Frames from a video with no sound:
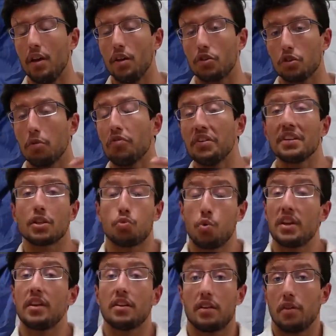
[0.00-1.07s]
something that we
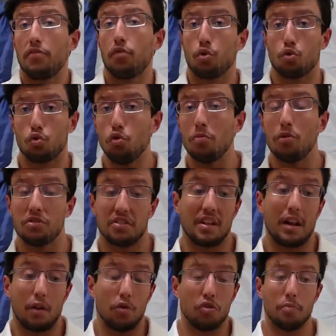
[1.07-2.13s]
can give for Zoomers, and
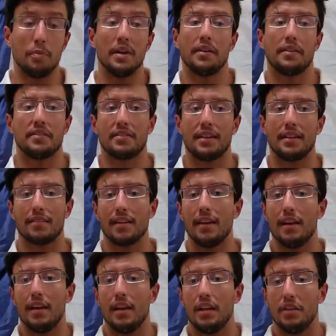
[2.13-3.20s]
I'll admit, is that
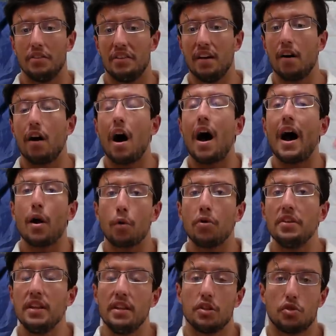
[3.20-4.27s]
their
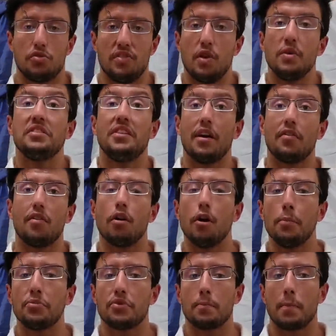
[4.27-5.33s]
irony is very
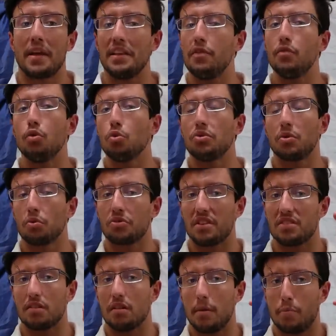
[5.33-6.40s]
developed. And even though they don't
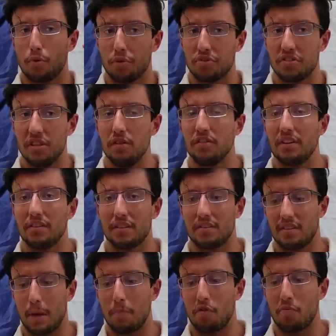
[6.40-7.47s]
necessarily perceive that this
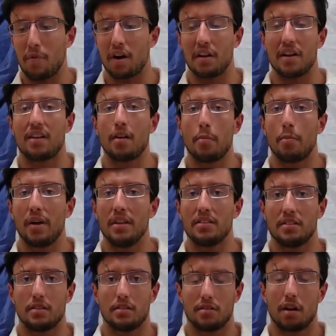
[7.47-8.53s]
type of marketing
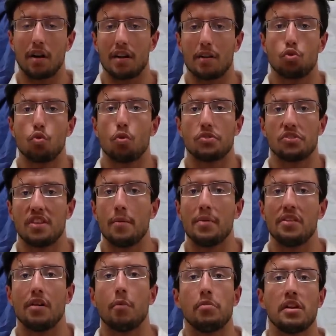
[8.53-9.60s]
campaigns is targeted towards them
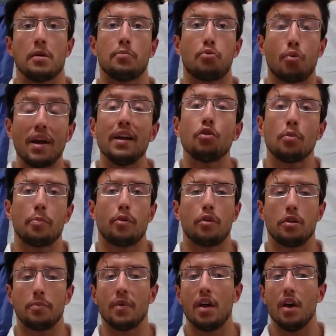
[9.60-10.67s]
and they're being preyed
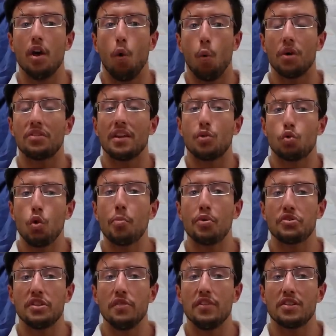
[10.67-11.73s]
upon, what they do
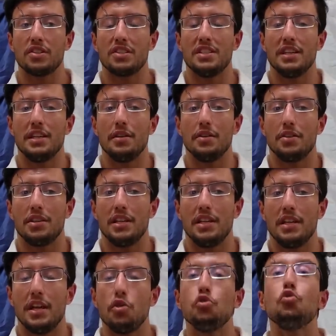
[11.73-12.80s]
perceive is the,
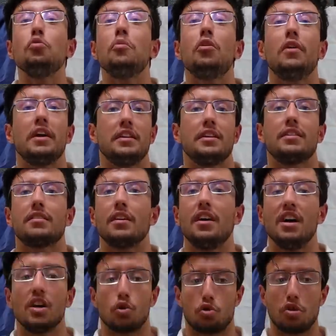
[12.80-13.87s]
the humor in it.
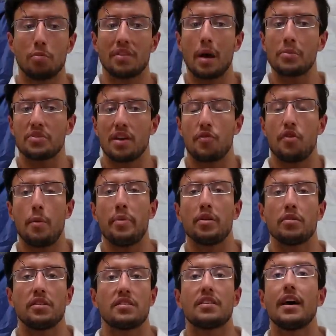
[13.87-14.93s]
So sometimes they flip it
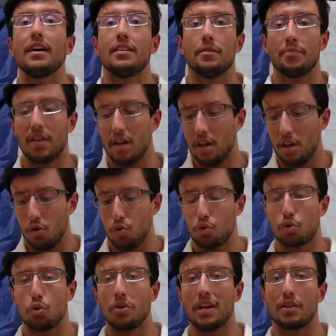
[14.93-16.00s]
on its head. You
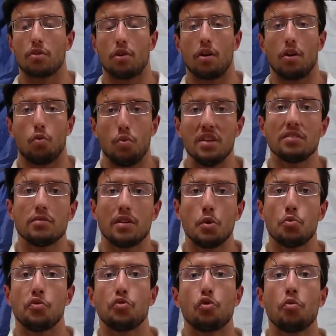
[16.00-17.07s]
saw that uh, recently
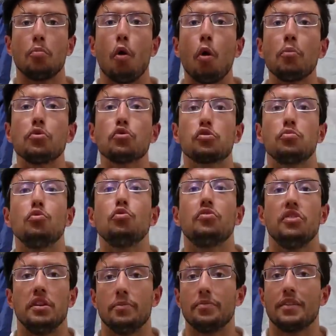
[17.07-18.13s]
with the Morbius
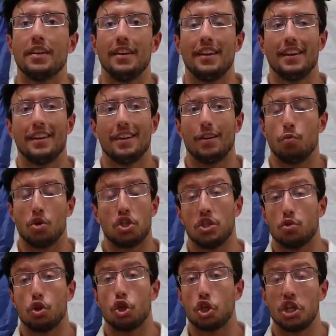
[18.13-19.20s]
movie, uh, which
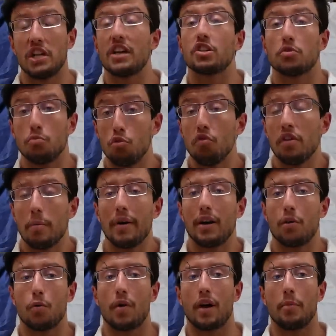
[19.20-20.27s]
is a shit ass movie, by
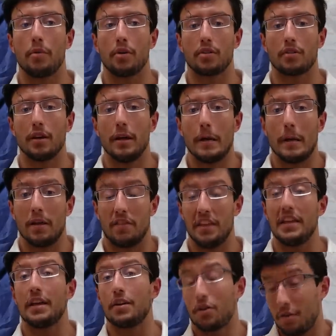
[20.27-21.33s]
the way, but the